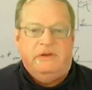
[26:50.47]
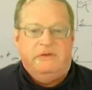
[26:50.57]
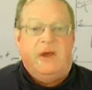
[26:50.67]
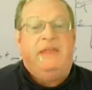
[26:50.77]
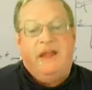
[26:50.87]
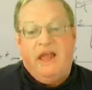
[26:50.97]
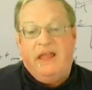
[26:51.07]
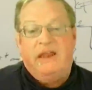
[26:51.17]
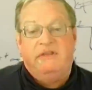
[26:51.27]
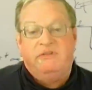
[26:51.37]
So I think I
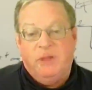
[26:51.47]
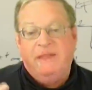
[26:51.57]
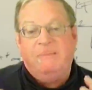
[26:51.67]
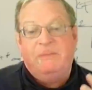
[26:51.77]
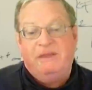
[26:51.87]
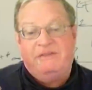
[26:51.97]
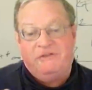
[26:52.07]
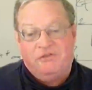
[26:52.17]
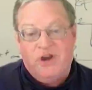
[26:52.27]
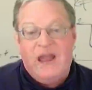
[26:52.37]
can explain the
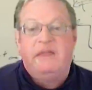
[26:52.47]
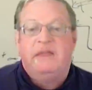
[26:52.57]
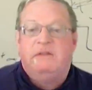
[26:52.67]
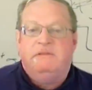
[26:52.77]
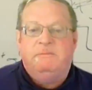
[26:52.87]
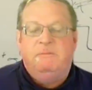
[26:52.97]
basic trick that's